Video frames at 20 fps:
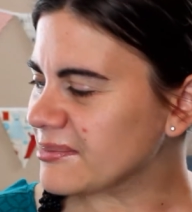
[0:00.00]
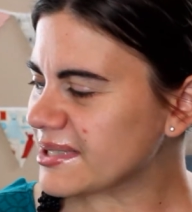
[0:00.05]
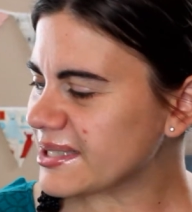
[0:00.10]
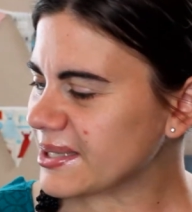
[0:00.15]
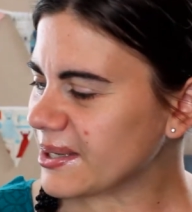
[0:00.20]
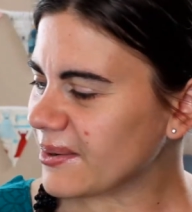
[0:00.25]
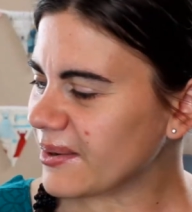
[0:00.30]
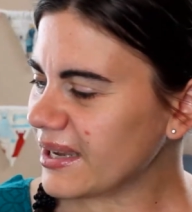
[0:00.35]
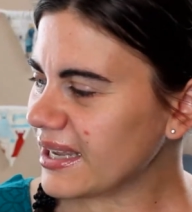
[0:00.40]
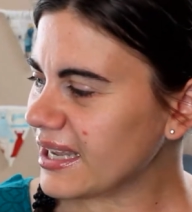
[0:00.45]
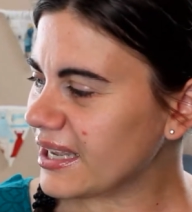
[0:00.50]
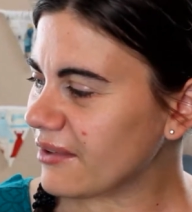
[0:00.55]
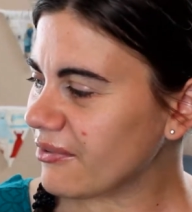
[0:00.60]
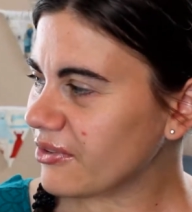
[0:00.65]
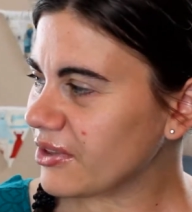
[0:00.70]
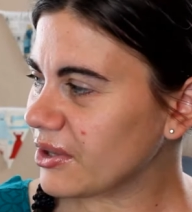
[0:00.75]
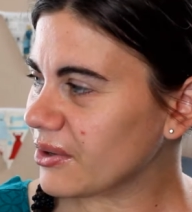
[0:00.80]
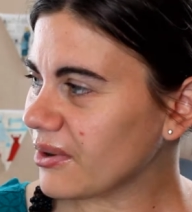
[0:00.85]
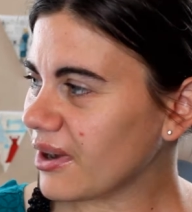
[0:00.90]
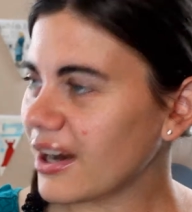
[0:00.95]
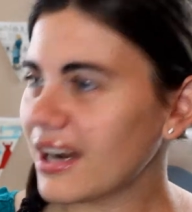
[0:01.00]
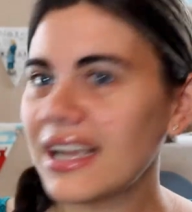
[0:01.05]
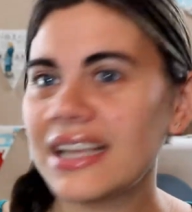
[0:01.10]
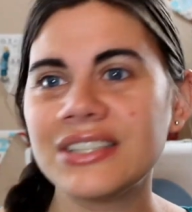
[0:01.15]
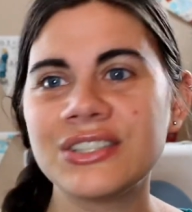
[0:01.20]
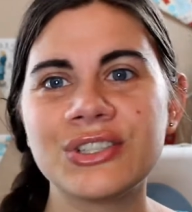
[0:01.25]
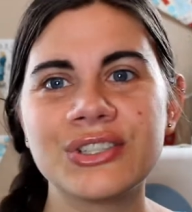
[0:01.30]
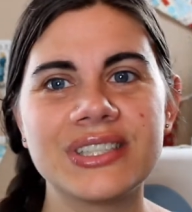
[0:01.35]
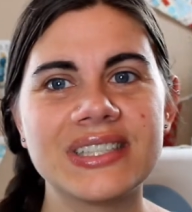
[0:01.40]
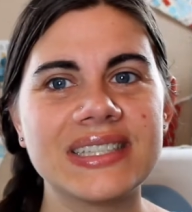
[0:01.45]
So if you are
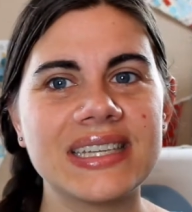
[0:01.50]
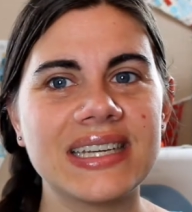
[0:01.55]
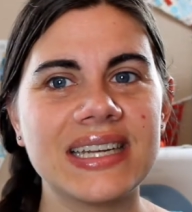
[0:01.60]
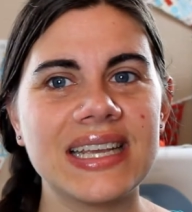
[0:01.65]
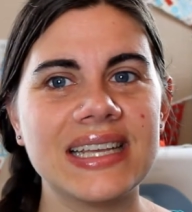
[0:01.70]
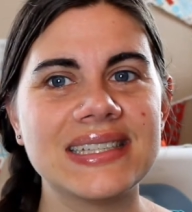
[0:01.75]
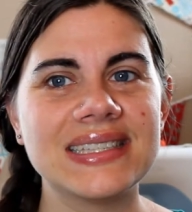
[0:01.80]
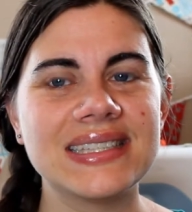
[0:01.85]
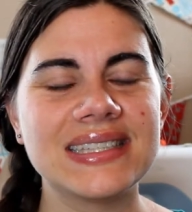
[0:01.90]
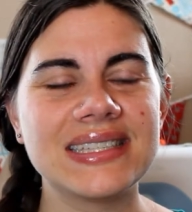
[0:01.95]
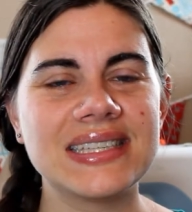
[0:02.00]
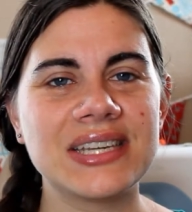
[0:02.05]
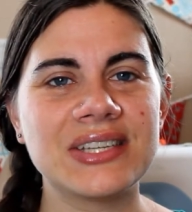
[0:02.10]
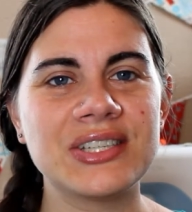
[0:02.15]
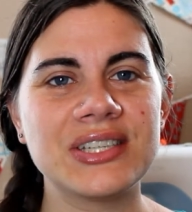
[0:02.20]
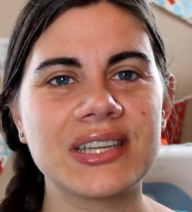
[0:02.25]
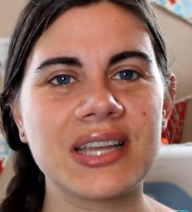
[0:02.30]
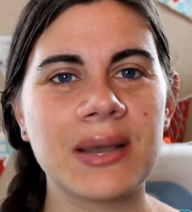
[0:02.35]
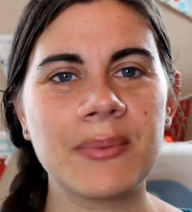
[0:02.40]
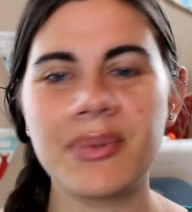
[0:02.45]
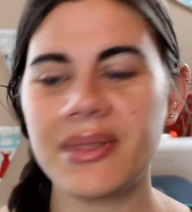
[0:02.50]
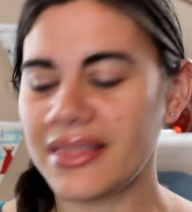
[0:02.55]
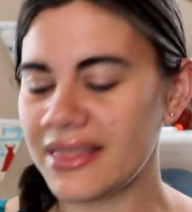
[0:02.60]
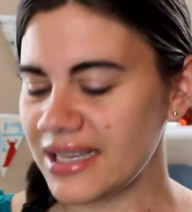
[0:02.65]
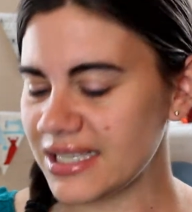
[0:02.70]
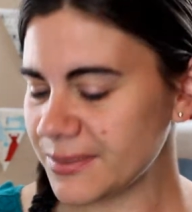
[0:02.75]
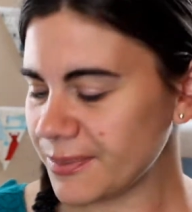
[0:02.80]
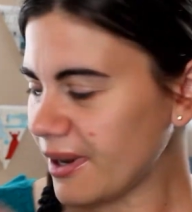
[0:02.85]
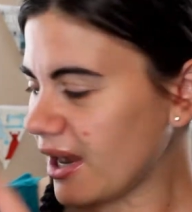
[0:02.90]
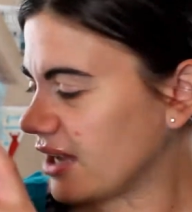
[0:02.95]
interested in stitching up
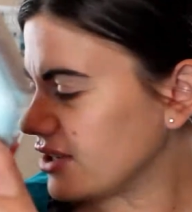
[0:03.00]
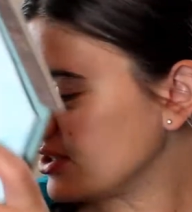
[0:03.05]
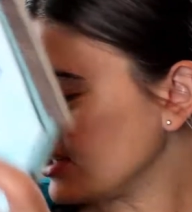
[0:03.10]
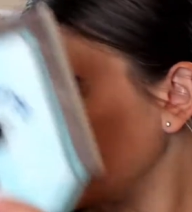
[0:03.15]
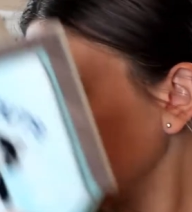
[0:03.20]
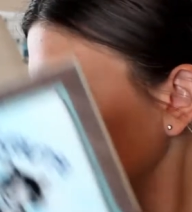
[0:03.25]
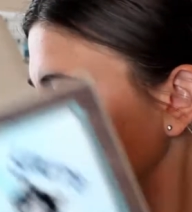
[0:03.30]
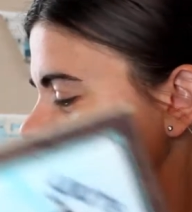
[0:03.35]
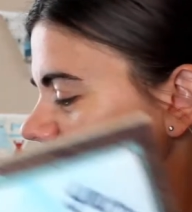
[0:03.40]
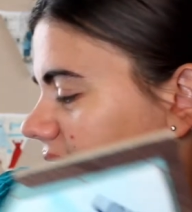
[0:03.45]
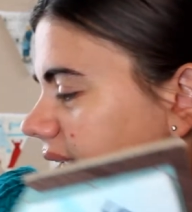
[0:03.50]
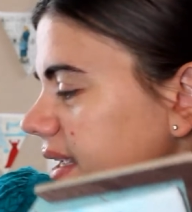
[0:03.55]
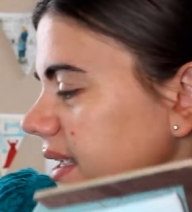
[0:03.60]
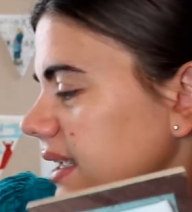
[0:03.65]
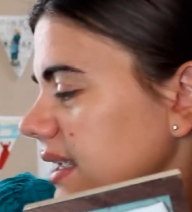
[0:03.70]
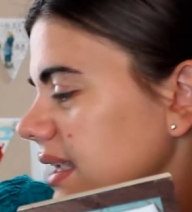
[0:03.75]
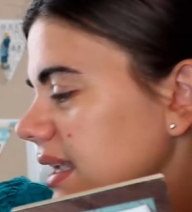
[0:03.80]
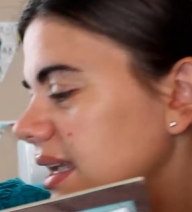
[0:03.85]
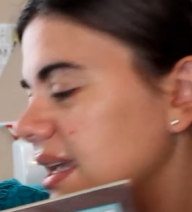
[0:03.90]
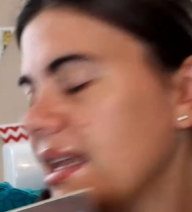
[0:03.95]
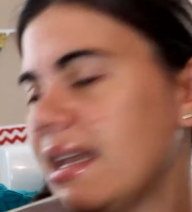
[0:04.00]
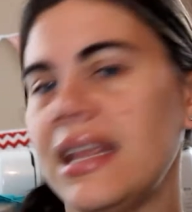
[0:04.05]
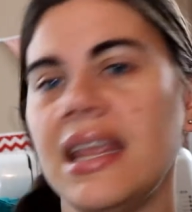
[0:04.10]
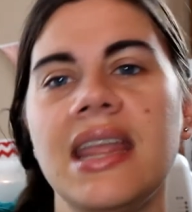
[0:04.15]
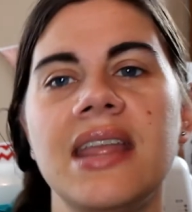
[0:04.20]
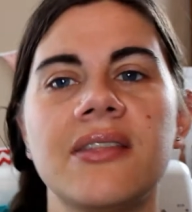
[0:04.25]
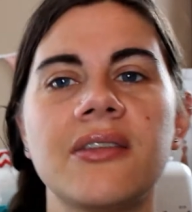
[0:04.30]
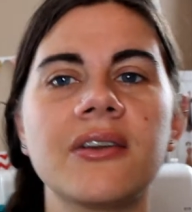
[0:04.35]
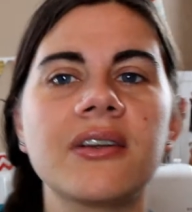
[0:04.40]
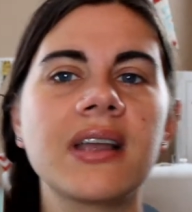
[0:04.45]
this project in
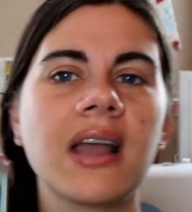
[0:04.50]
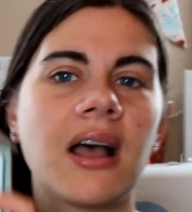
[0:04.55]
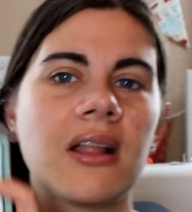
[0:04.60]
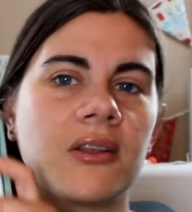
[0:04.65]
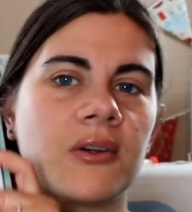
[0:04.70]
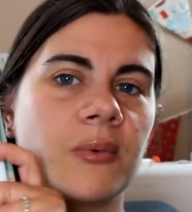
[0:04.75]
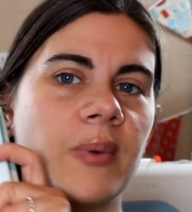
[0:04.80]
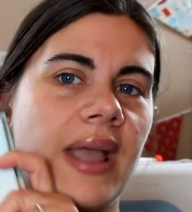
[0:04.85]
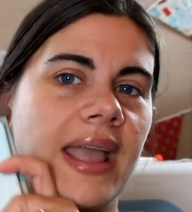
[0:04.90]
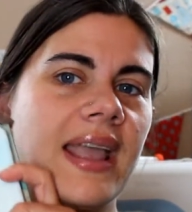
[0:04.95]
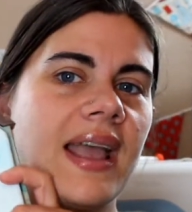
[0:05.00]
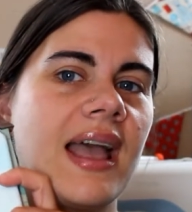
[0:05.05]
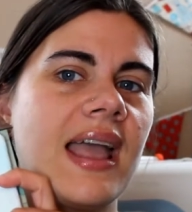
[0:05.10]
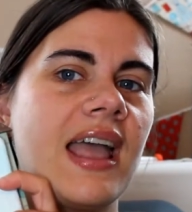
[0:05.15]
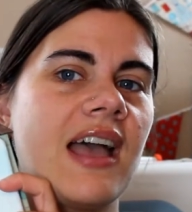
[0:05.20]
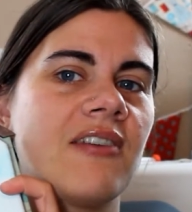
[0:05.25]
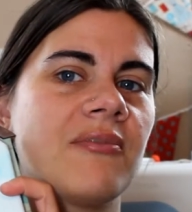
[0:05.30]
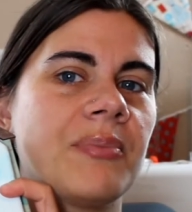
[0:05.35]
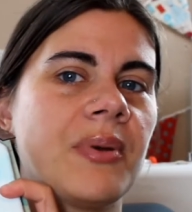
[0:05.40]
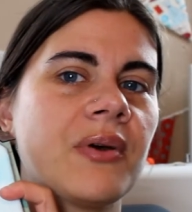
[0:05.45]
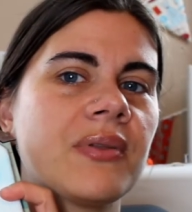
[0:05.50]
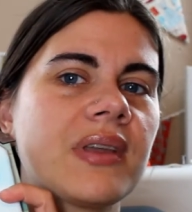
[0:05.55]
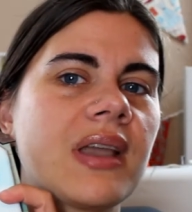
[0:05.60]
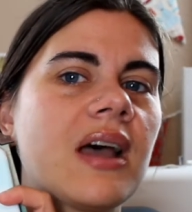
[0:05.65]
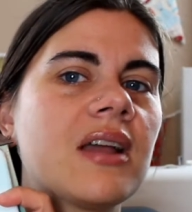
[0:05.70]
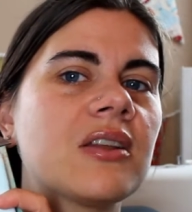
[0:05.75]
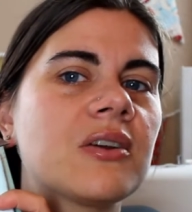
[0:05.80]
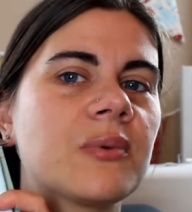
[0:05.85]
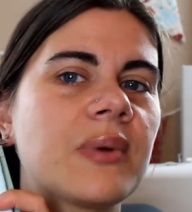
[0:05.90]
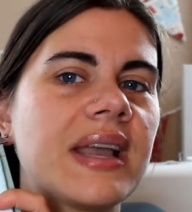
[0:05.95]
either colorway, I have both
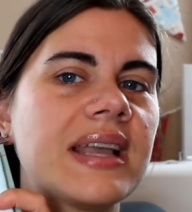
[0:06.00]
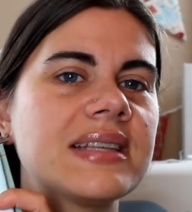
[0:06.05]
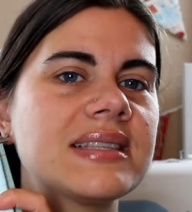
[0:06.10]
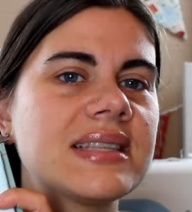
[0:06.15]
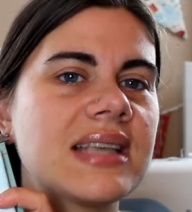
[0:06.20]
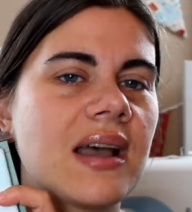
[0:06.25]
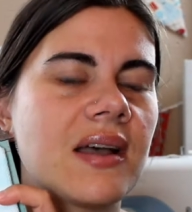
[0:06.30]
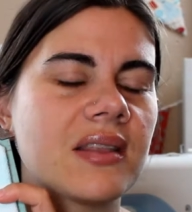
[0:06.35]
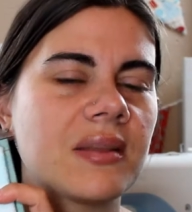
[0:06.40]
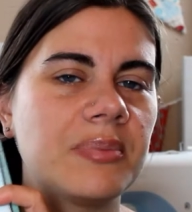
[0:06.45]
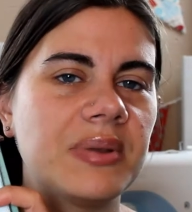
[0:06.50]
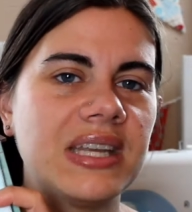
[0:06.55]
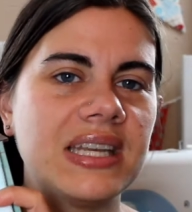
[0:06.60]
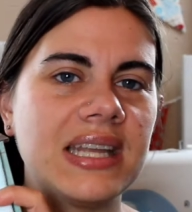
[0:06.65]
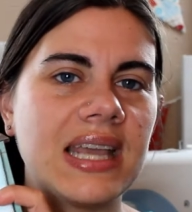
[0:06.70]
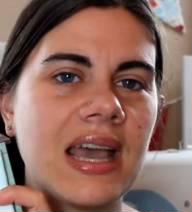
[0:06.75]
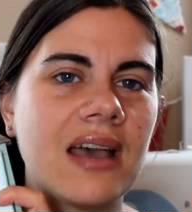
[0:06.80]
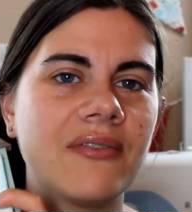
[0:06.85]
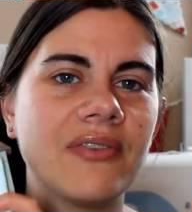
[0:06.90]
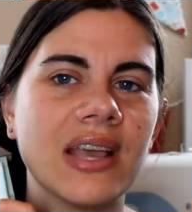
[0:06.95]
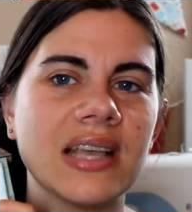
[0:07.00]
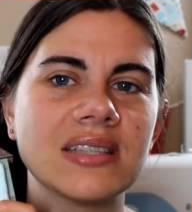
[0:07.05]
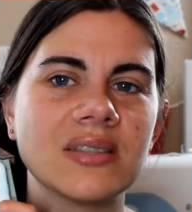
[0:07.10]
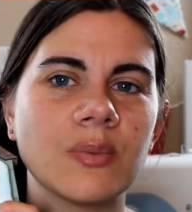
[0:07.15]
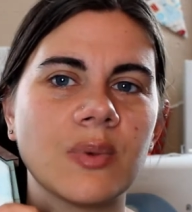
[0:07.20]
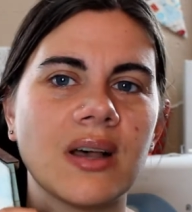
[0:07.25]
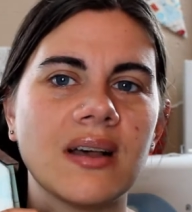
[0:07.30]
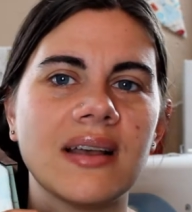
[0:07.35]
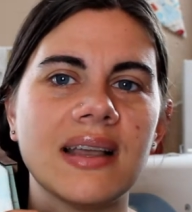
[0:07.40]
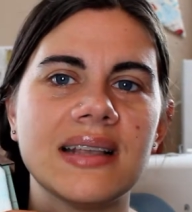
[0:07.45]
colorways on the PDF as
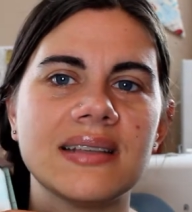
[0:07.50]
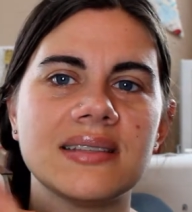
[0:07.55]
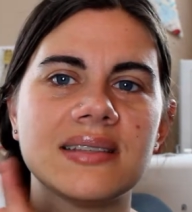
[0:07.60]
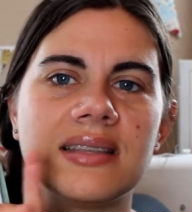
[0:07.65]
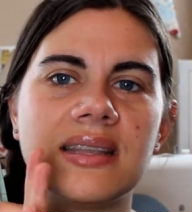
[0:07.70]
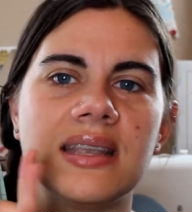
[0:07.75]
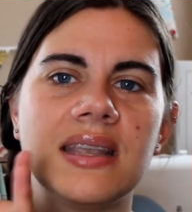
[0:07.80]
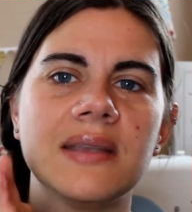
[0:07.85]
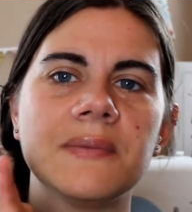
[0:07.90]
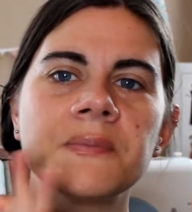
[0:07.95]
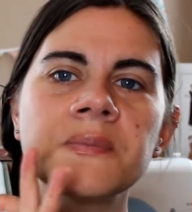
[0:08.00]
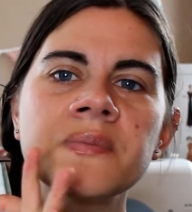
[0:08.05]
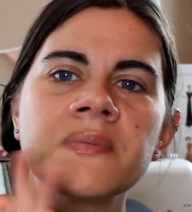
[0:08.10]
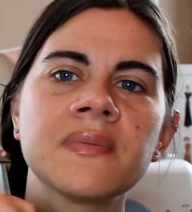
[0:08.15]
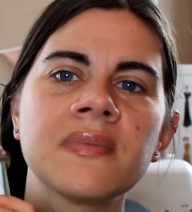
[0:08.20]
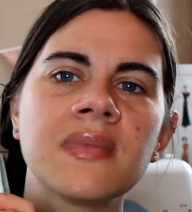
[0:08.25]
well as the